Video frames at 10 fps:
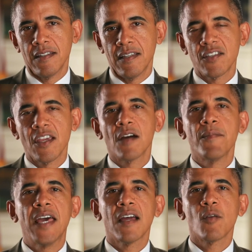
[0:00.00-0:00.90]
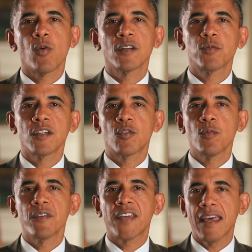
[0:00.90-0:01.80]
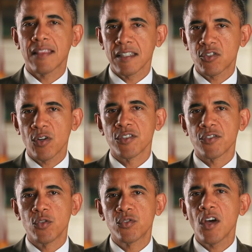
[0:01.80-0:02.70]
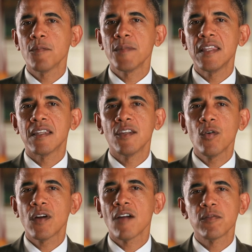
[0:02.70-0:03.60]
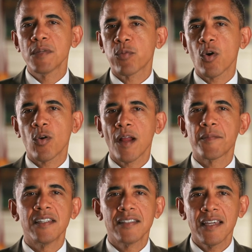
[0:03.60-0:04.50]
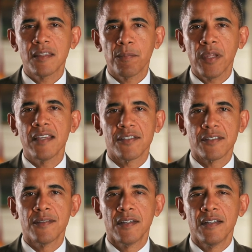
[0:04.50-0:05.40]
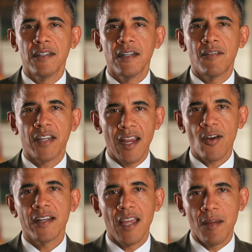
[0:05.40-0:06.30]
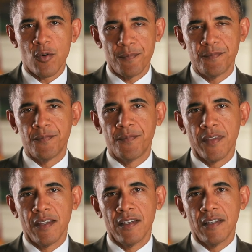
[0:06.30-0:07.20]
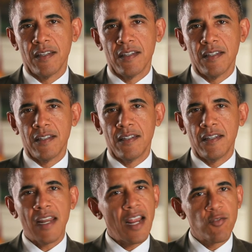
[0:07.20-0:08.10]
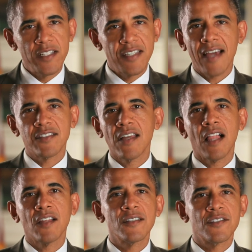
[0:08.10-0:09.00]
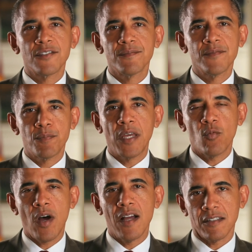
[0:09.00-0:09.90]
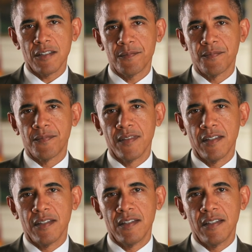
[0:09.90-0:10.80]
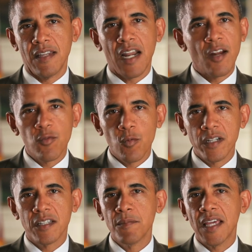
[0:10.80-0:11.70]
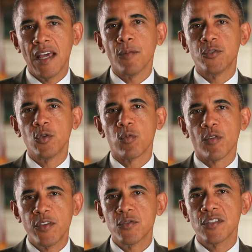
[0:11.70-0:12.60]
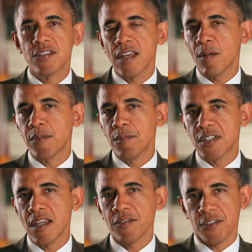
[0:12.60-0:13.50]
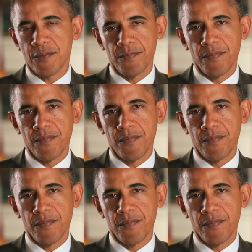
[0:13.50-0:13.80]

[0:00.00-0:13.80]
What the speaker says: As a young man, I worked with a group of Catholic churches who taught me that no government program can take the place of a caring neighbor. Not every tax dollar is spent wisely. Not everyone can be helped who refuses to help themselves.